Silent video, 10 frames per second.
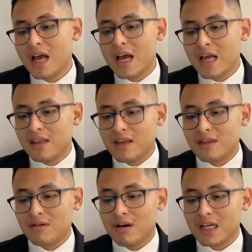The
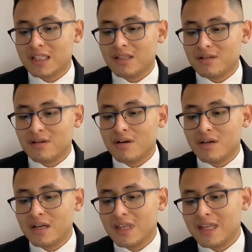thoracic
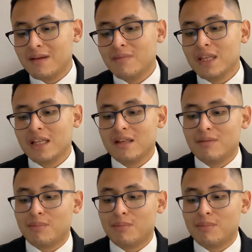surgery team